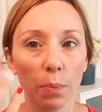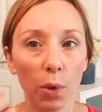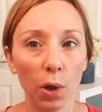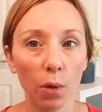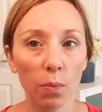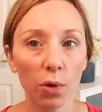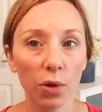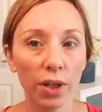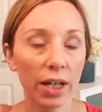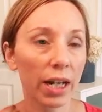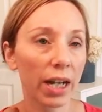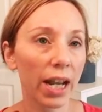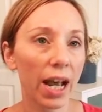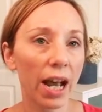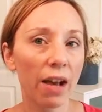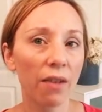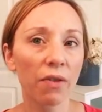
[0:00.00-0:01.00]
purple that I
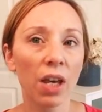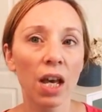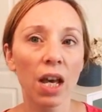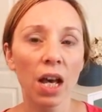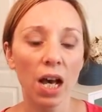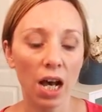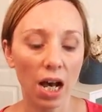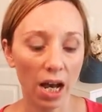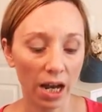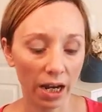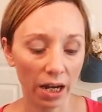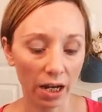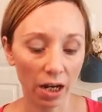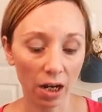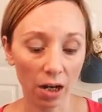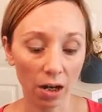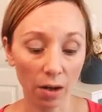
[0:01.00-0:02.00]
have,
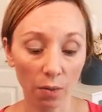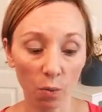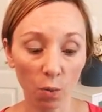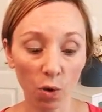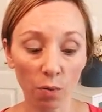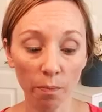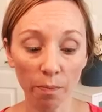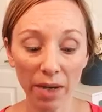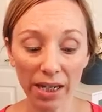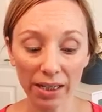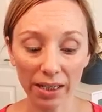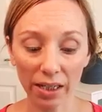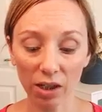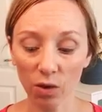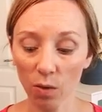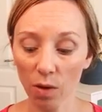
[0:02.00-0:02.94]
I will mix it.